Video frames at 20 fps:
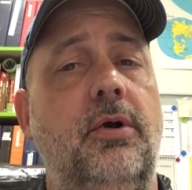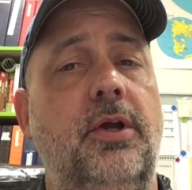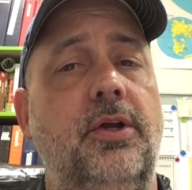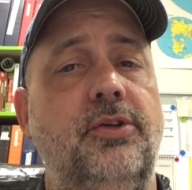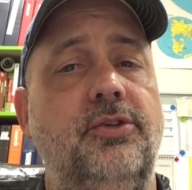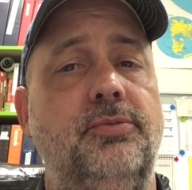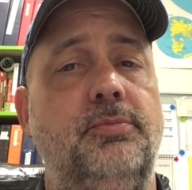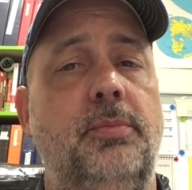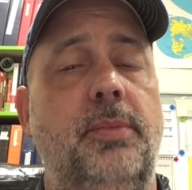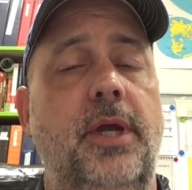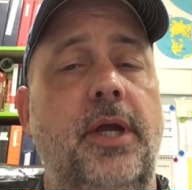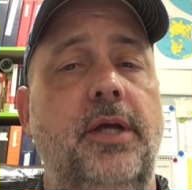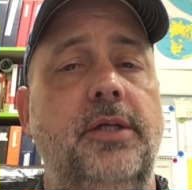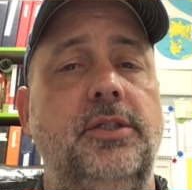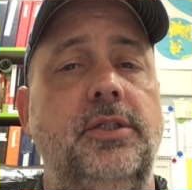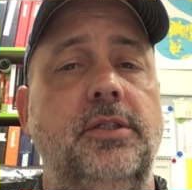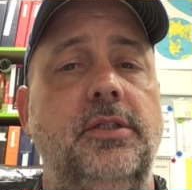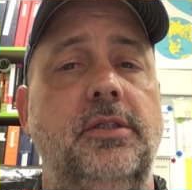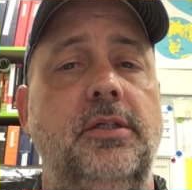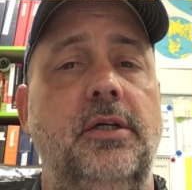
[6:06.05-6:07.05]
an
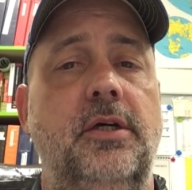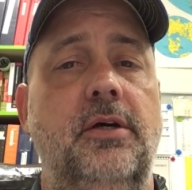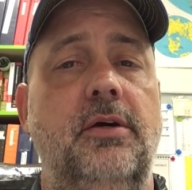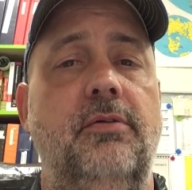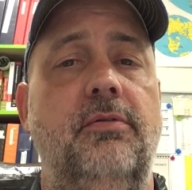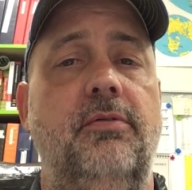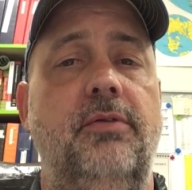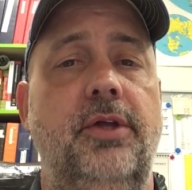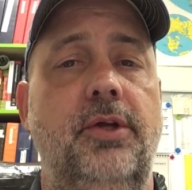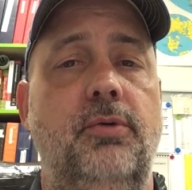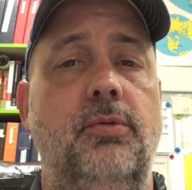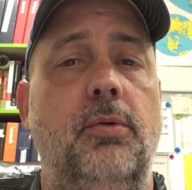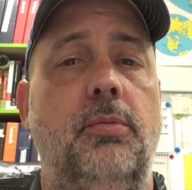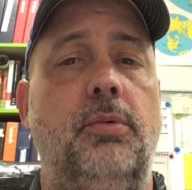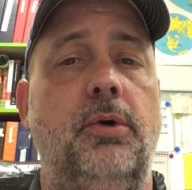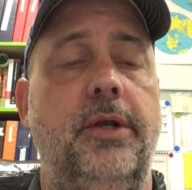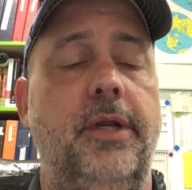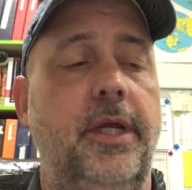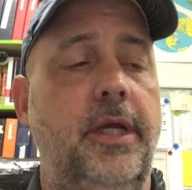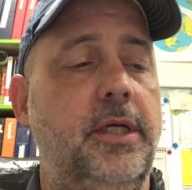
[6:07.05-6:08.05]
expansion of equal
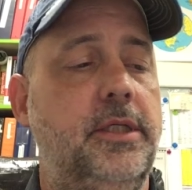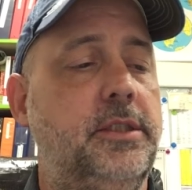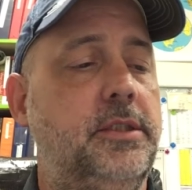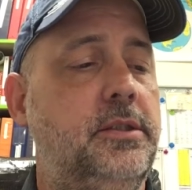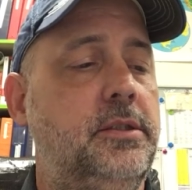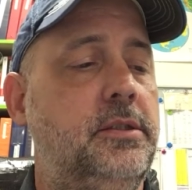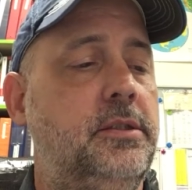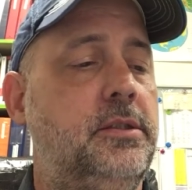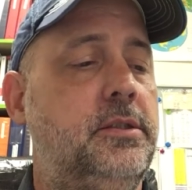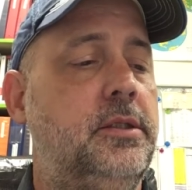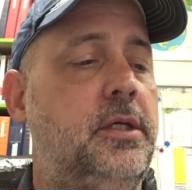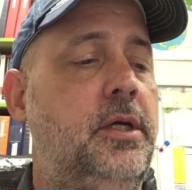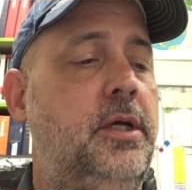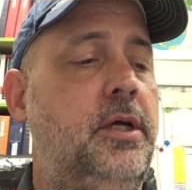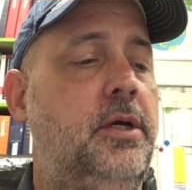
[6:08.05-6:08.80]
protections.